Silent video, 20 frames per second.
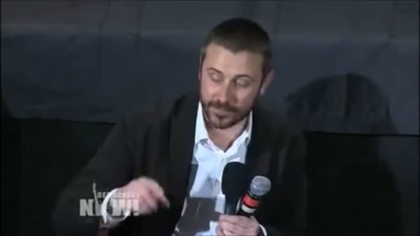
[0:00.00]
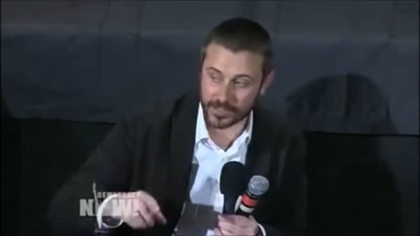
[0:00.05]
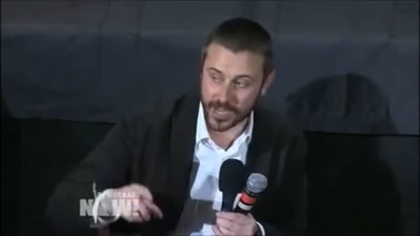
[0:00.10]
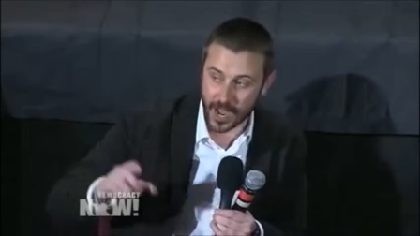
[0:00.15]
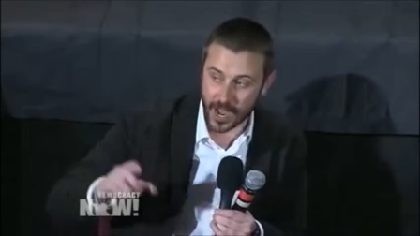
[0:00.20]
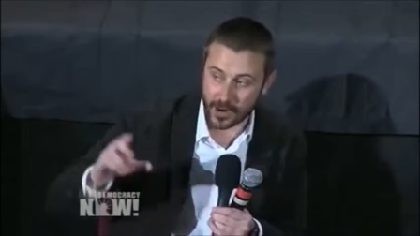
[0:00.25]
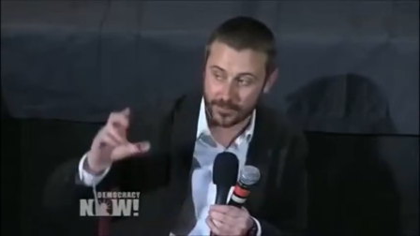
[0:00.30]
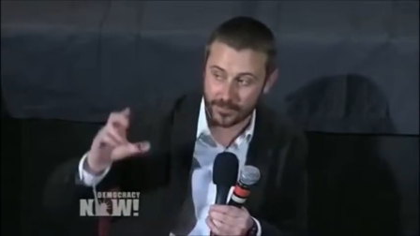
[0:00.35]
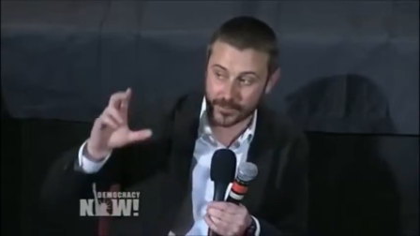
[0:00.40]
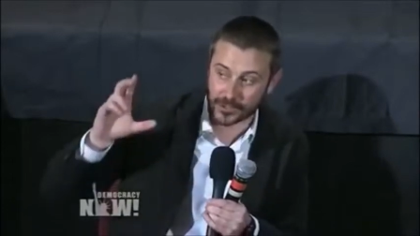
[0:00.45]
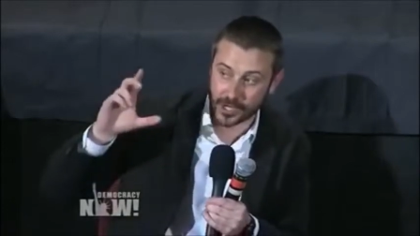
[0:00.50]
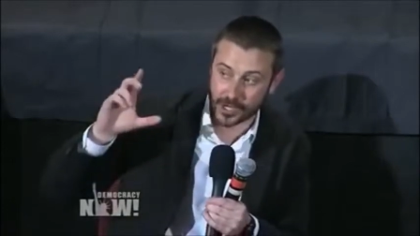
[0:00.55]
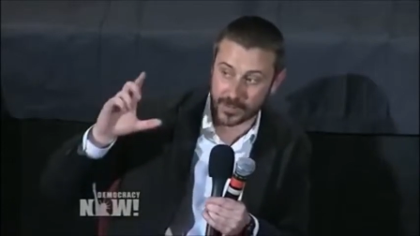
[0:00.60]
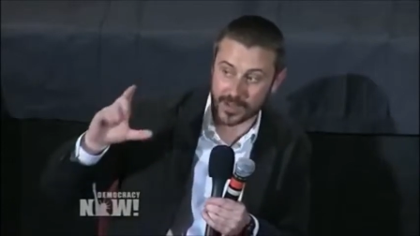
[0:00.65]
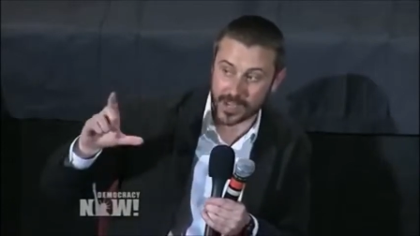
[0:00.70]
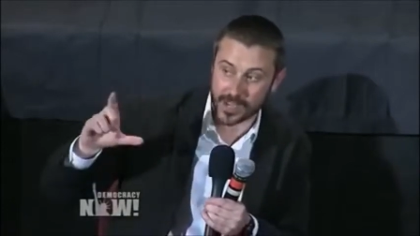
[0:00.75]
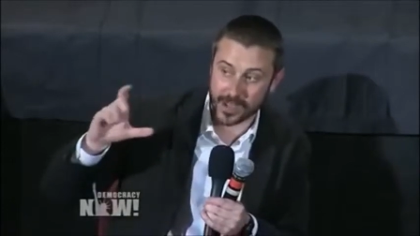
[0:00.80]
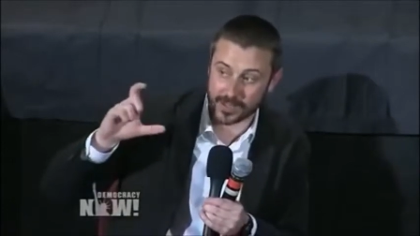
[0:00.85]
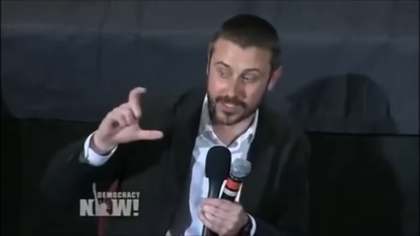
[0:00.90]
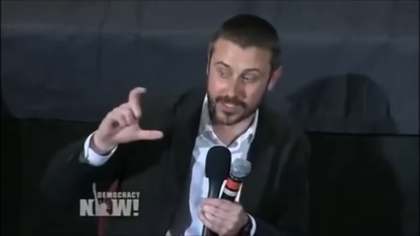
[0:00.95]
photographer,
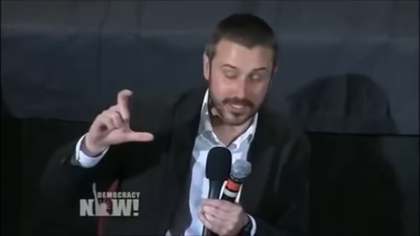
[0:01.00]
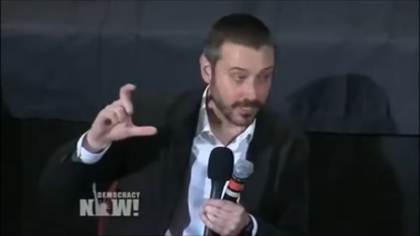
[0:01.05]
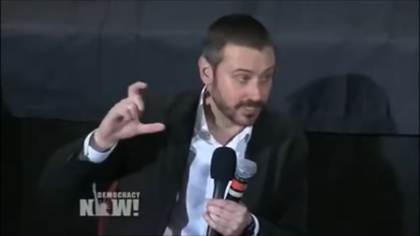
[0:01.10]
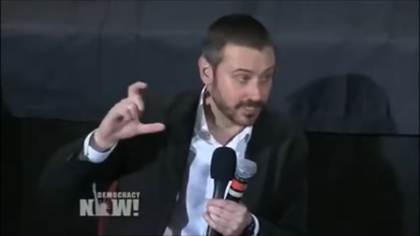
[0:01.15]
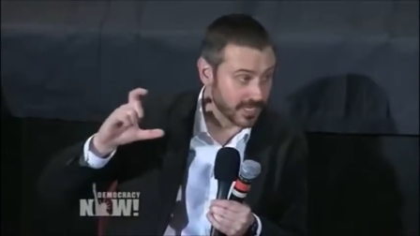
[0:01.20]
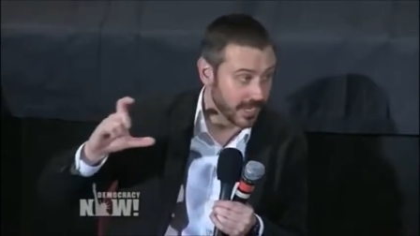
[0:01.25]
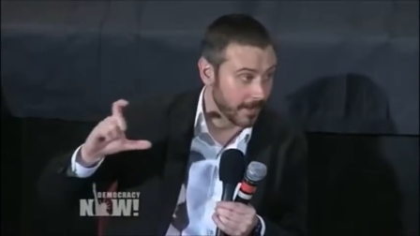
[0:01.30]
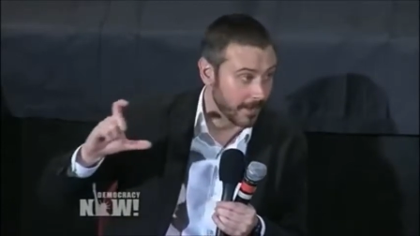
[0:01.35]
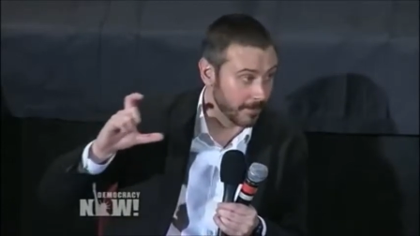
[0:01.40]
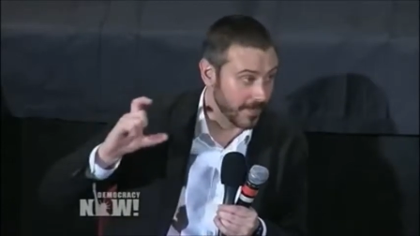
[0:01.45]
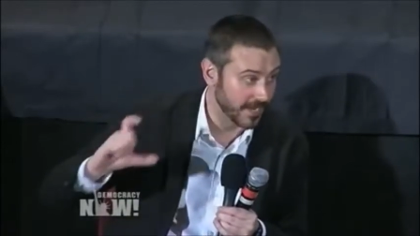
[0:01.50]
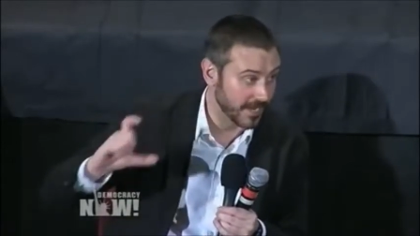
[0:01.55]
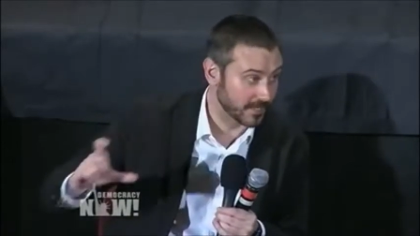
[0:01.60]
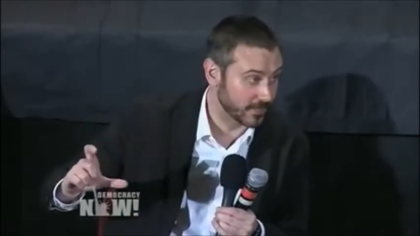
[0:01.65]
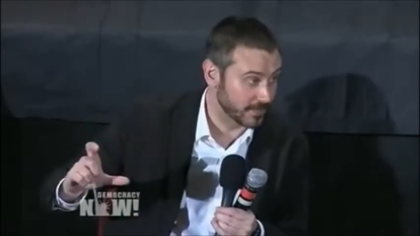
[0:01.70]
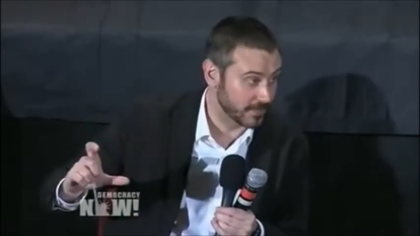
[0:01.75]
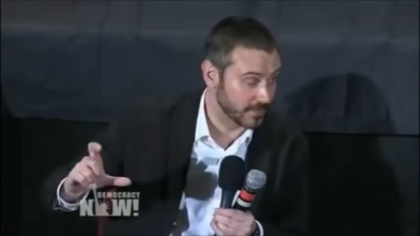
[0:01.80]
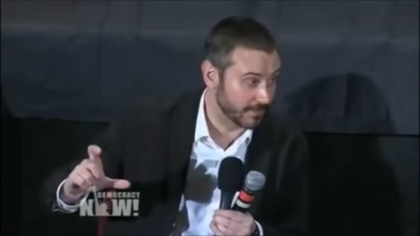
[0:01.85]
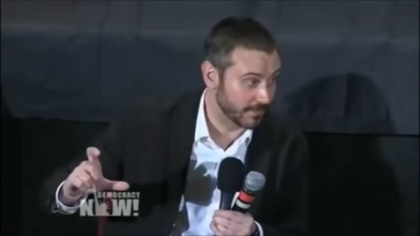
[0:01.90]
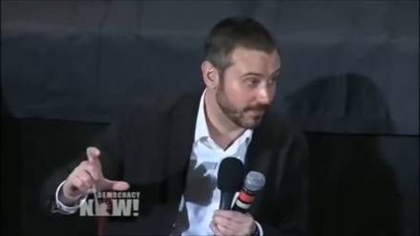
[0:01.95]
Jeremy Kelly, starts taking
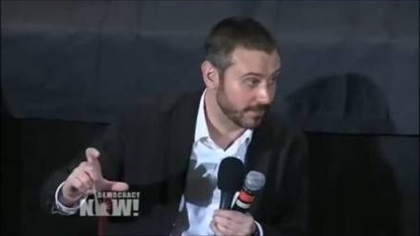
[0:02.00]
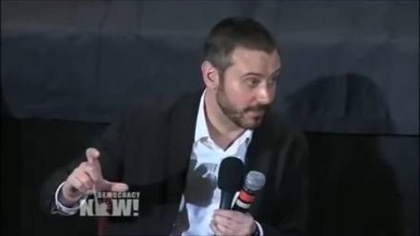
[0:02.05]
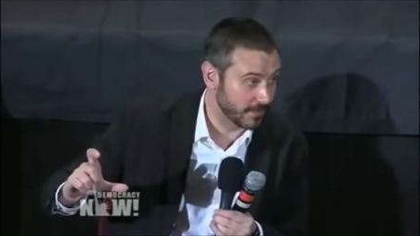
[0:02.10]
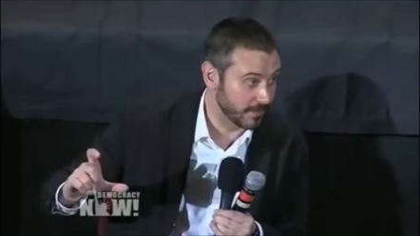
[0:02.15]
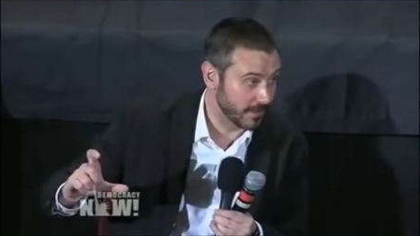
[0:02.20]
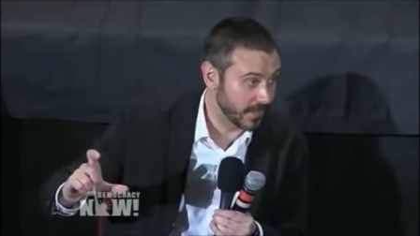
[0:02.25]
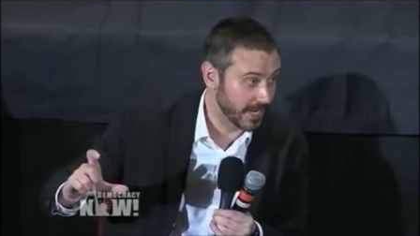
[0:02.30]
pictures of,